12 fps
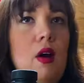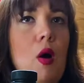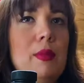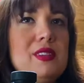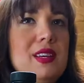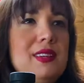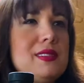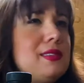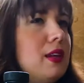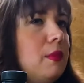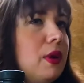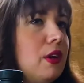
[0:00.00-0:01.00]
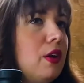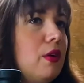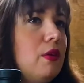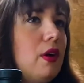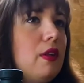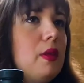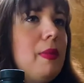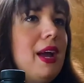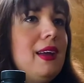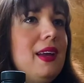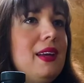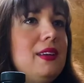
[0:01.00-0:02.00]
almost like a cinnamon note on the
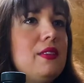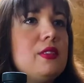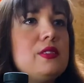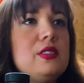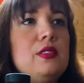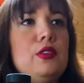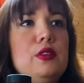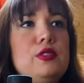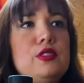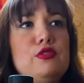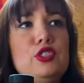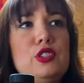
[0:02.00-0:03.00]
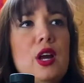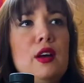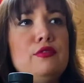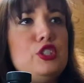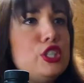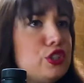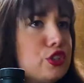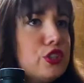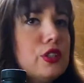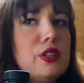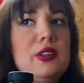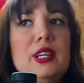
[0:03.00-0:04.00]
back end. There's little notes of
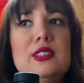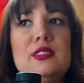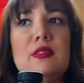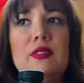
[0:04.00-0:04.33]
ginger, hints of